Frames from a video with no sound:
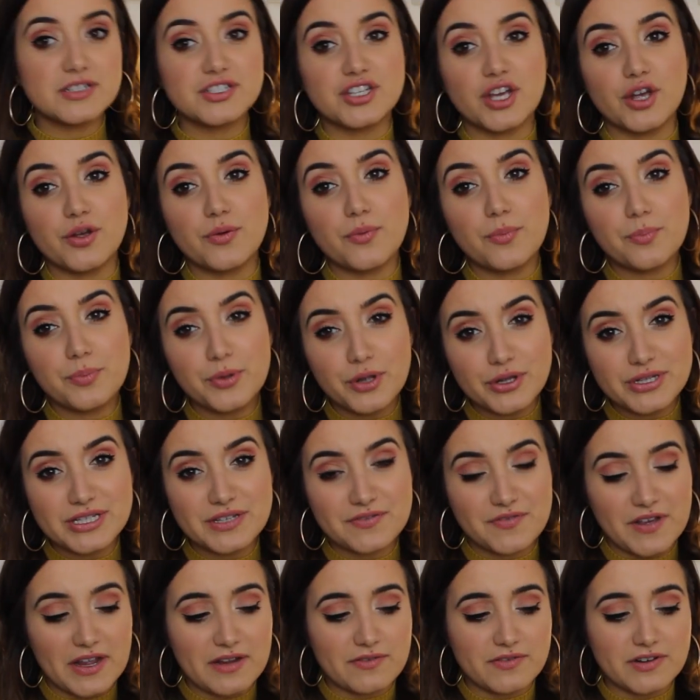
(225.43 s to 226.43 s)
So
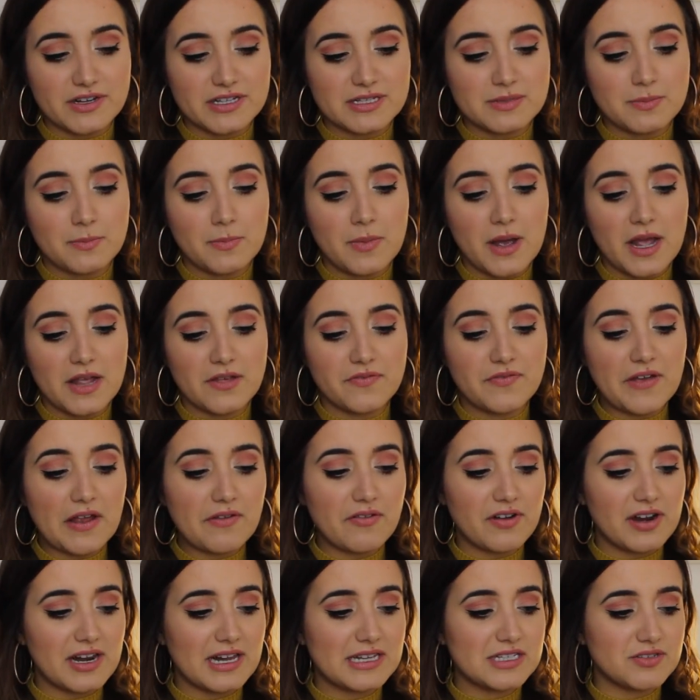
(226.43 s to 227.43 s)
beauty favourites, my
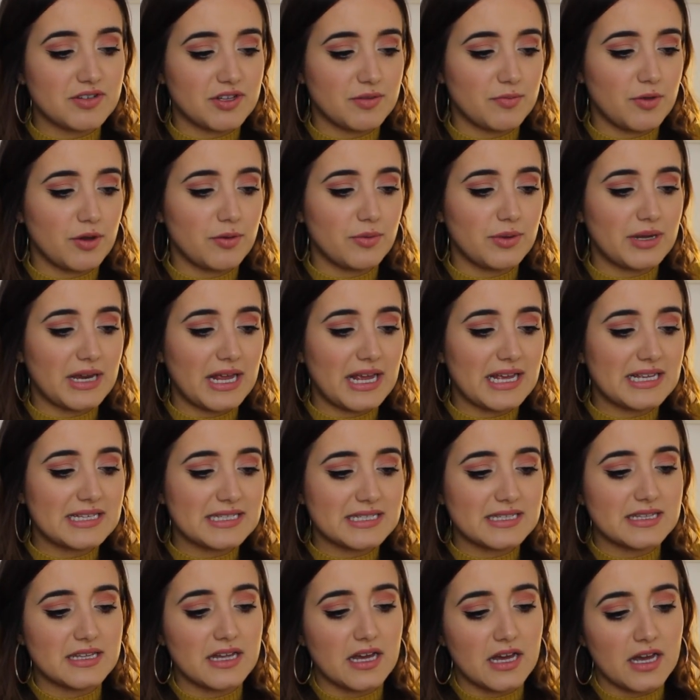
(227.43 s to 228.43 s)
favourite cleanser at the moment
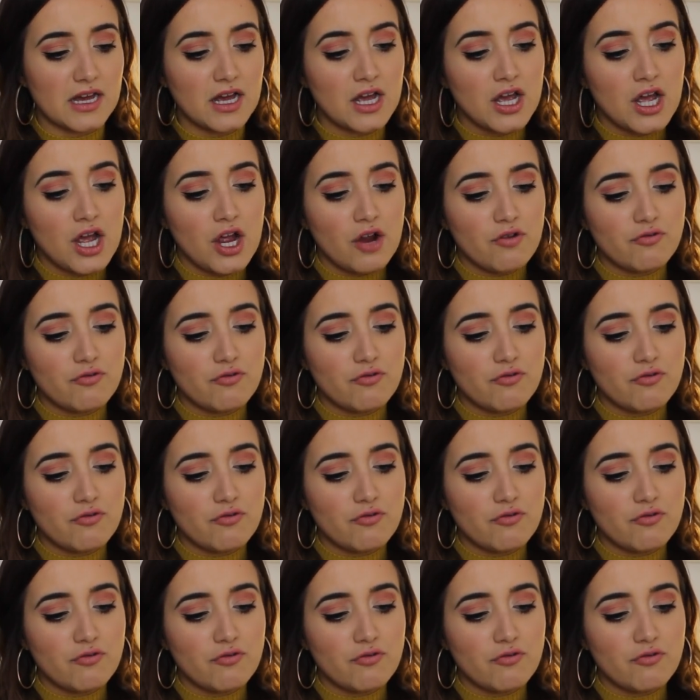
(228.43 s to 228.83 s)
is the